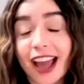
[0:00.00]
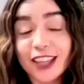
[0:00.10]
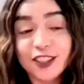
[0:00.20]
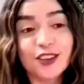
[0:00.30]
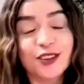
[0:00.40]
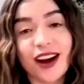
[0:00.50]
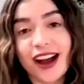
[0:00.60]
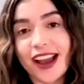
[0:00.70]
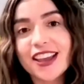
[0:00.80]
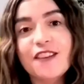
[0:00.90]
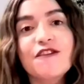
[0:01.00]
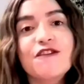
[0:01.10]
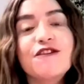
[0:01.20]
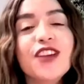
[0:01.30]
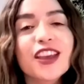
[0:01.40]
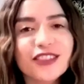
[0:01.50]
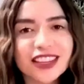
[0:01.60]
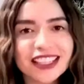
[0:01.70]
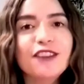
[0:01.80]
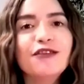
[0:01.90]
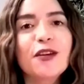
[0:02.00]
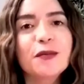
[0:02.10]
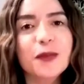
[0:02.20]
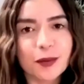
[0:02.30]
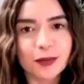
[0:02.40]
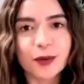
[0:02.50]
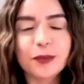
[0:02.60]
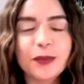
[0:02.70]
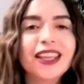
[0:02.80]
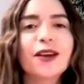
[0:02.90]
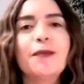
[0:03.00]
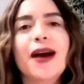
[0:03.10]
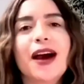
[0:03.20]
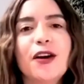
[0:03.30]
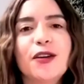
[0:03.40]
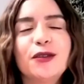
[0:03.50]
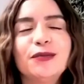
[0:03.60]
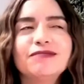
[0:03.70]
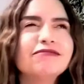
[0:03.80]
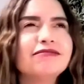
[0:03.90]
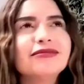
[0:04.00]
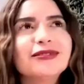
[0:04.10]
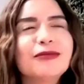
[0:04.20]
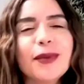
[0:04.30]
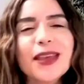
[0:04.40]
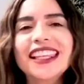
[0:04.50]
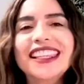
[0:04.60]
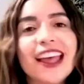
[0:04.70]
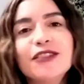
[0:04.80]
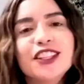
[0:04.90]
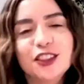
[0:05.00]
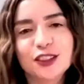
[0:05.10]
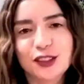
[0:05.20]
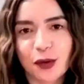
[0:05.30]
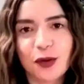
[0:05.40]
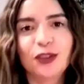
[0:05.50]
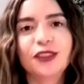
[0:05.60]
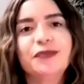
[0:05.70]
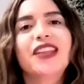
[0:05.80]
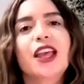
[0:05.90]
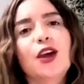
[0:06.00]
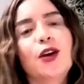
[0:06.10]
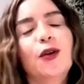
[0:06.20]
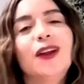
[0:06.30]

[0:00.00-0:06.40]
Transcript: I do. I can vividly remember being about maybe 11 years old we